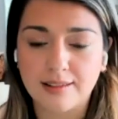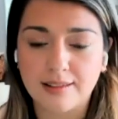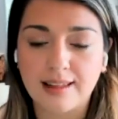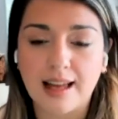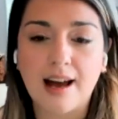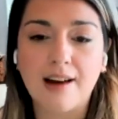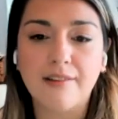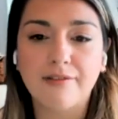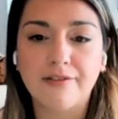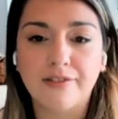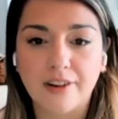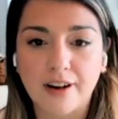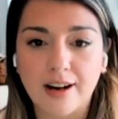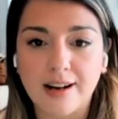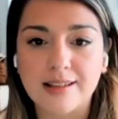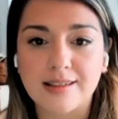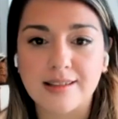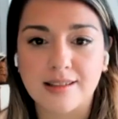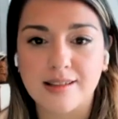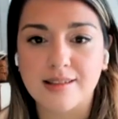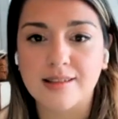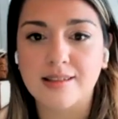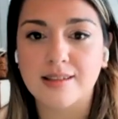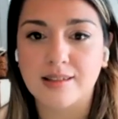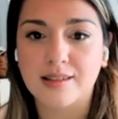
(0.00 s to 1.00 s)
that for
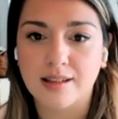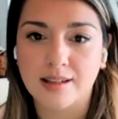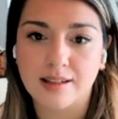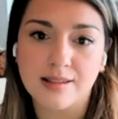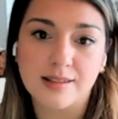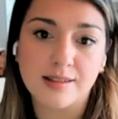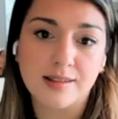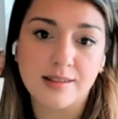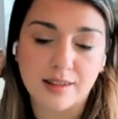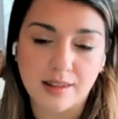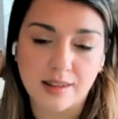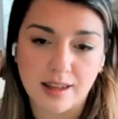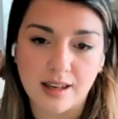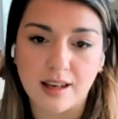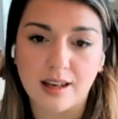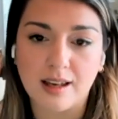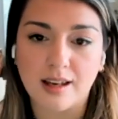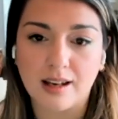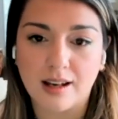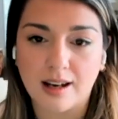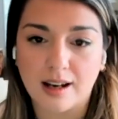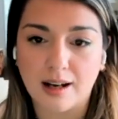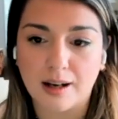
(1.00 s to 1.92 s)
us is the